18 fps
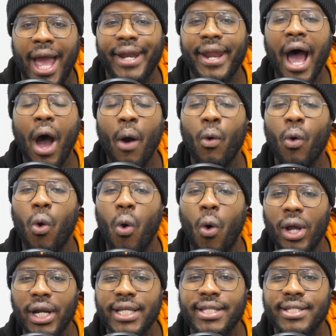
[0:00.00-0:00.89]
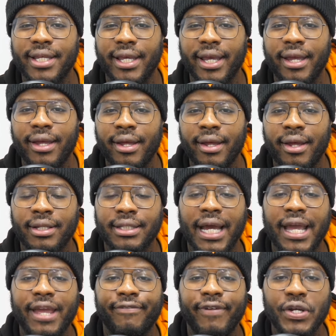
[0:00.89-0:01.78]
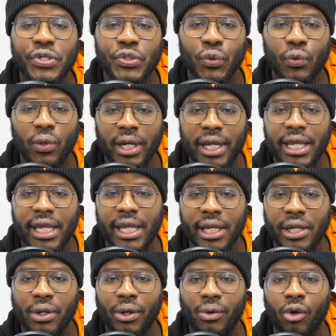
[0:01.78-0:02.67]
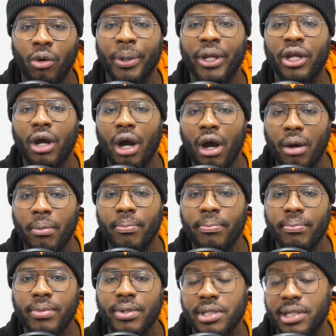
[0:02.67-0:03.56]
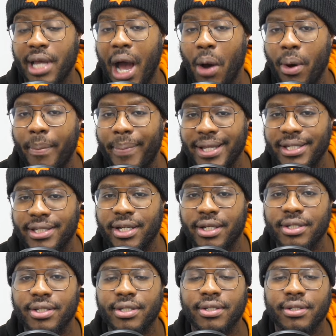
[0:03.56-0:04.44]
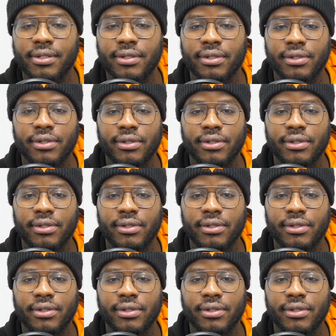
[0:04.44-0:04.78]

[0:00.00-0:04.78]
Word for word: and how quality that eventual lead will become to our business.